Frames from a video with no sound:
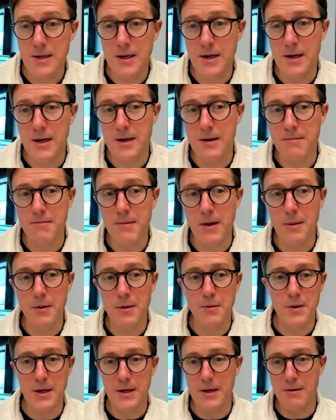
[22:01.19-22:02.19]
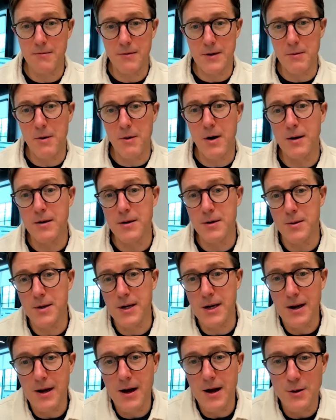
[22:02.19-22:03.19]
Um, maybe we we want to do it
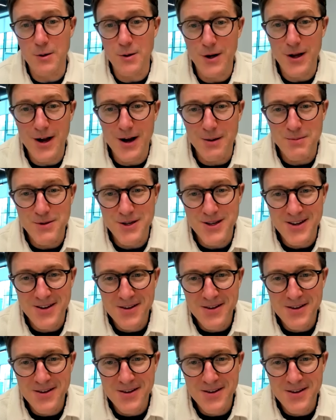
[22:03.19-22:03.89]
in colored cups.